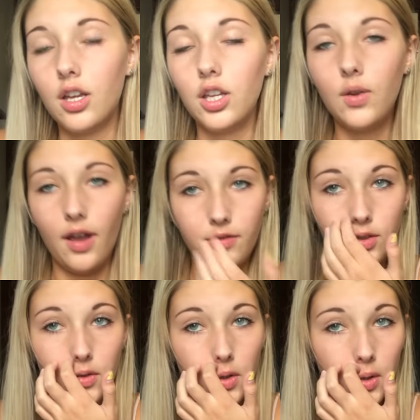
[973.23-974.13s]
you have
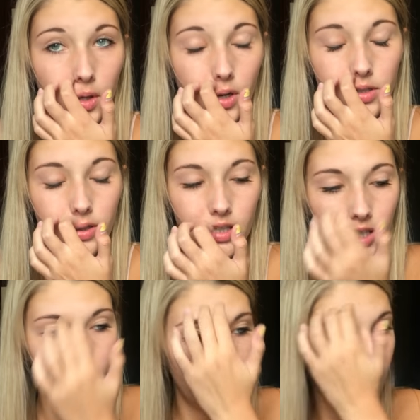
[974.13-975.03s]
to do your
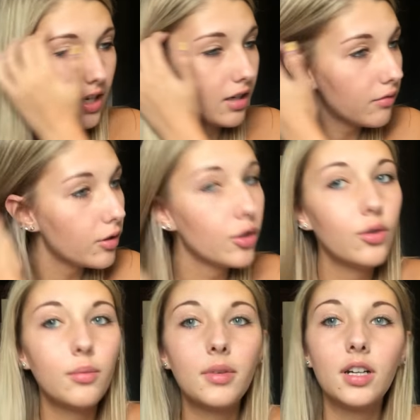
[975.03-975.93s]
laundry in a
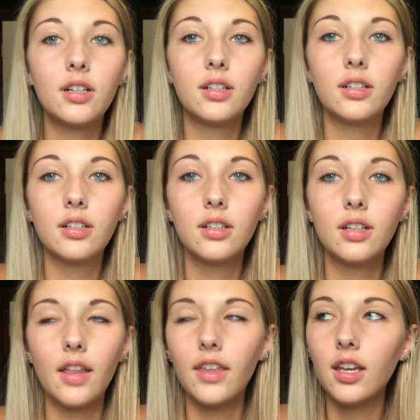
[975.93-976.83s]
room.
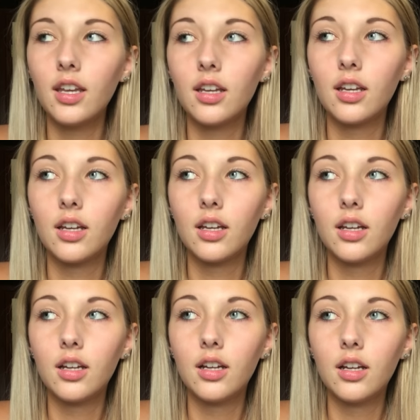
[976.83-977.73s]
I think,
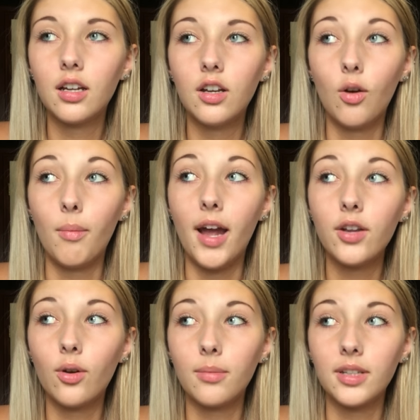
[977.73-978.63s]
no, my
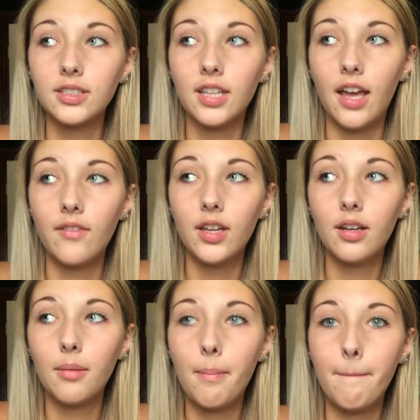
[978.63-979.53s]
dorm doesn't have it.
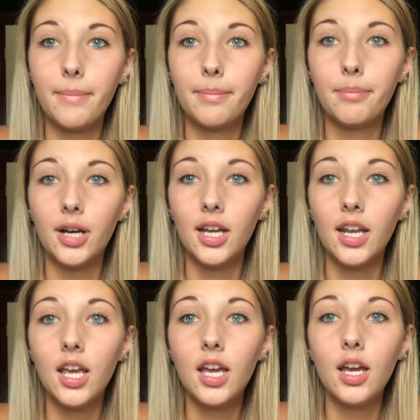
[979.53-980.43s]
But
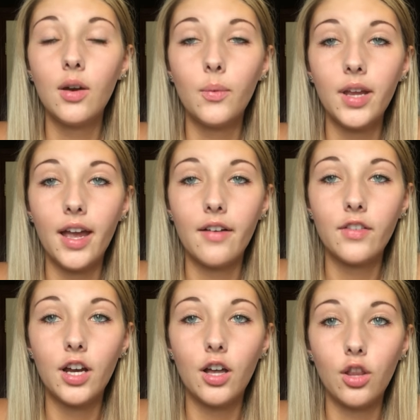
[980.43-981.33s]
we have
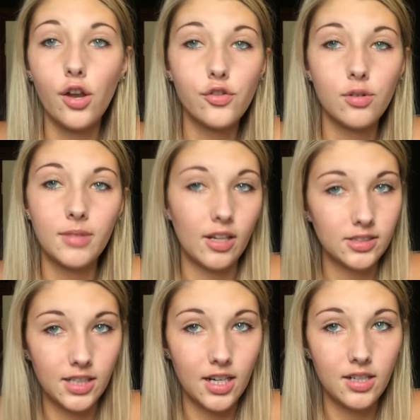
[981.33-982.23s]
a laundry room
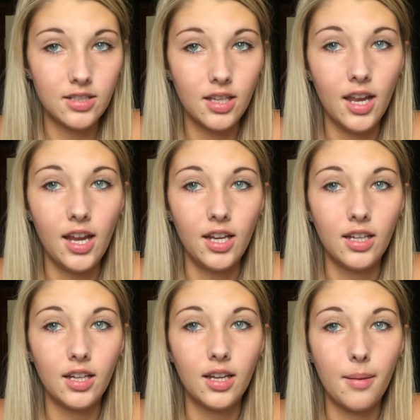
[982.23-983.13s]
downstairs
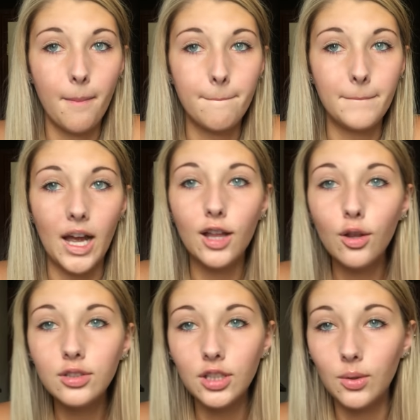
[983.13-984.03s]
and my
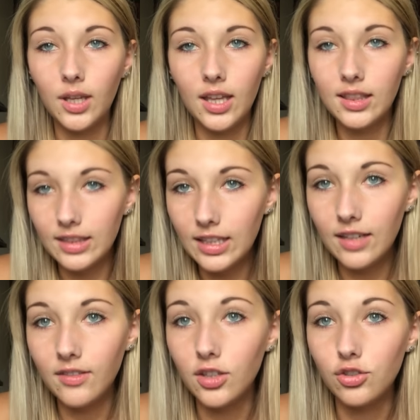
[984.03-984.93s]
clothes, like you can't
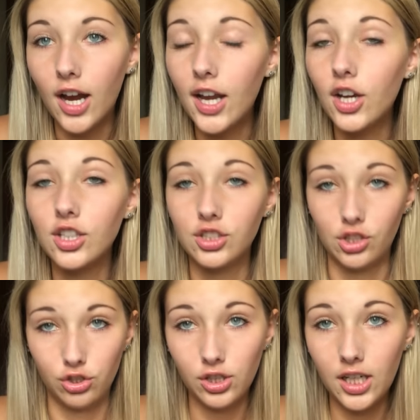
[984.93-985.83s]
leave in the dryer because it
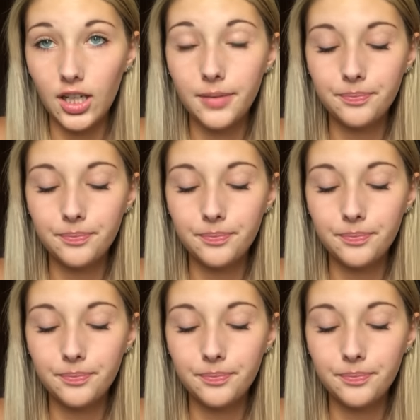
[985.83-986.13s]
will shrink